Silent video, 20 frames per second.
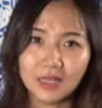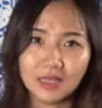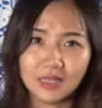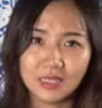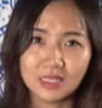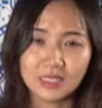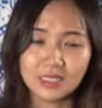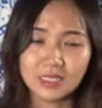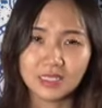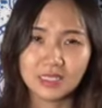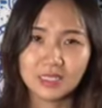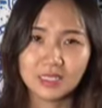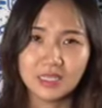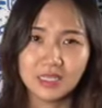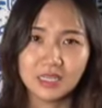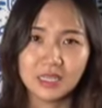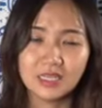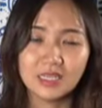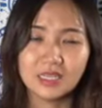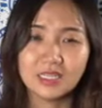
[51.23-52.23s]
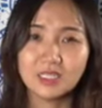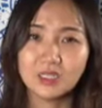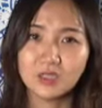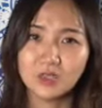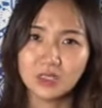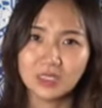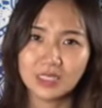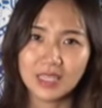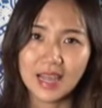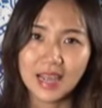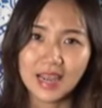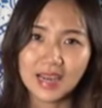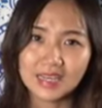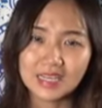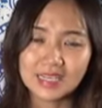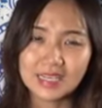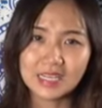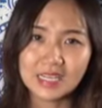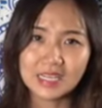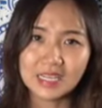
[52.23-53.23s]
us, the
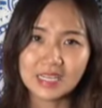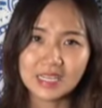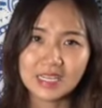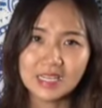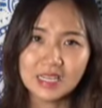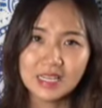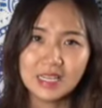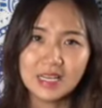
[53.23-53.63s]
society,